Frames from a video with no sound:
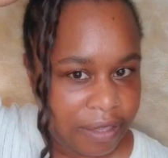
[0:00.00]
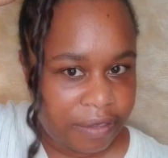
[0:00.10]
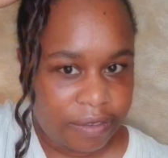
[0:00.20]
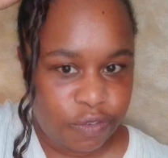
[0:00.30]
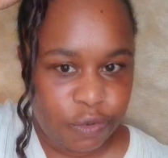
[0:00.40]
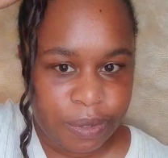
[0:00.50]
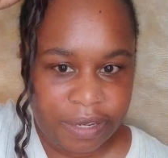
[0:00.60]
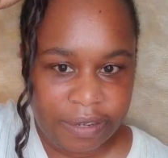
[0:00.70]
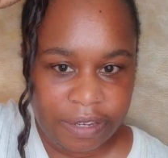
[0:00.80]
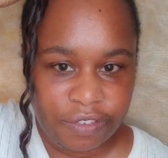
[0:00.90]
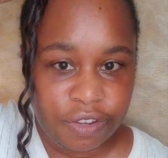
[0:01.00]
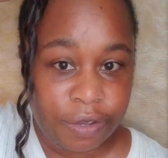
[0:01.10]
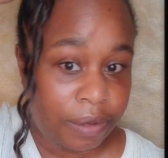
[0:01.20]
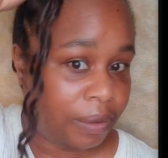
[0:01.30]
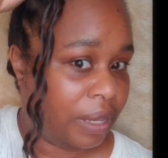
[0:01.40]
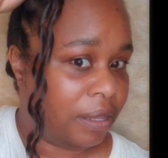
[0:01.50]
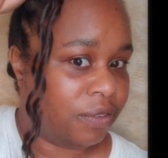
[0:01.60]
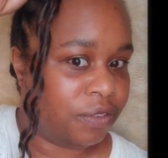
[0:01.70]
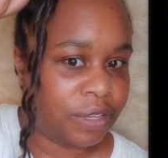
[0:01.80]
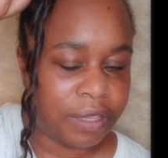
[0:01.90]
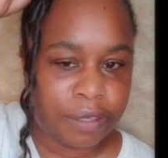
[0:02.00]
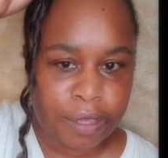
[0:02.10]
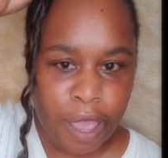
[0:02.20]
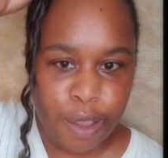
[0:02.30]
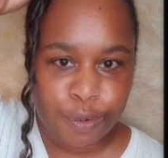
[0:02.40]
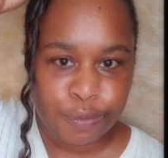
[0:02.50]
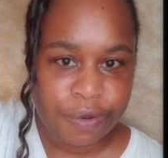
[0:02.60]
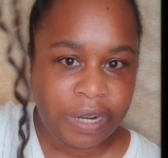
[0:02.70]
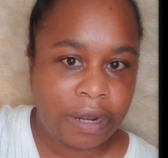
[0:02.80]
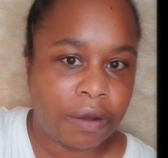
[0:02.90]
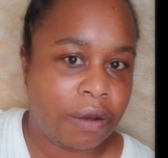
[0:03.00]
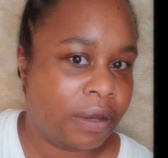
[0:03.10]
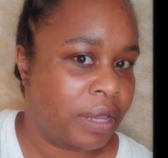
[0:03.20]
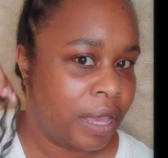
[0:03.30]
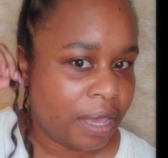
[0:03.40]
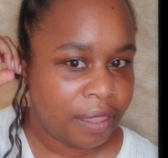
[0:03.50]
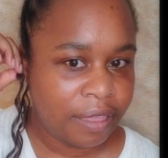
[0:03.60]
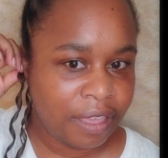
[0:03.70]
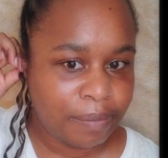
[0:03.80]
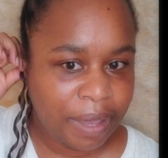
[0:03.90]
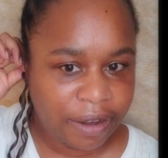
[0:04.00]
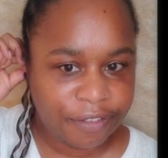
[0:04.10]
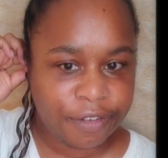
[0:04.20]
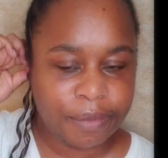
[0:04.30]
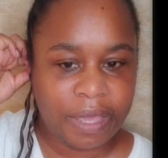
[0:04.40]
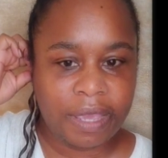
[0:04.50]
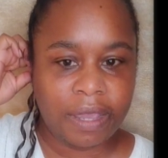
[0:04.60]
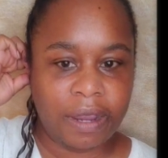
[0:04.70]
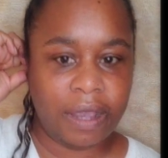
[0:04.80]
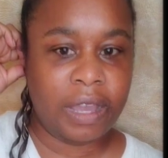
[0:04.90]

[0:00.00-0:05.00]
This 22 inch is really long. Think about it from here.